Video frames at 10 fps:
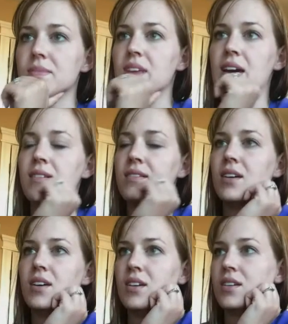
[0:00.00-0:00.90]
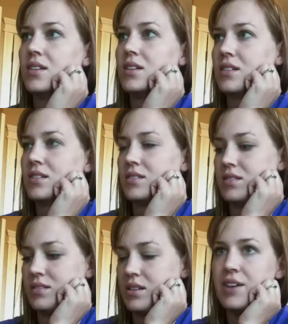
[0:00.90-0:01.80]
Yeah. Okay.
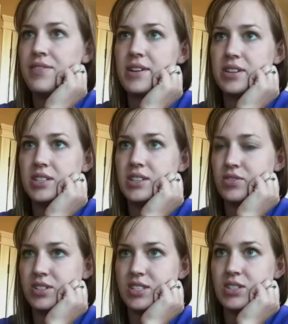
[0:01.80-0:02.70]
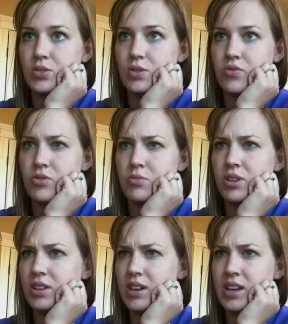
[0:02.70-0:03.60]
I found a different z-score
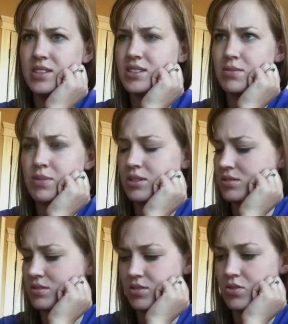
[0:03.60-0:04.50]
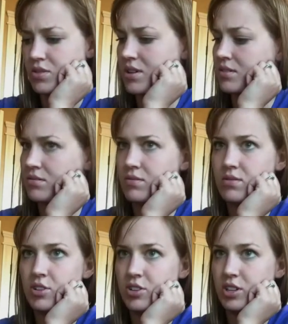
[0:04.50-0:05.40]
formula that had something else going on
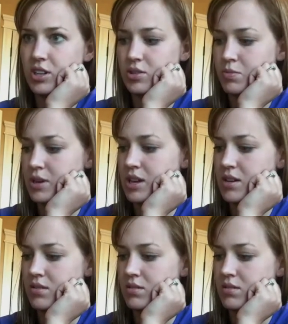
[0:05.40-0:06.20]
earlier, but yeah.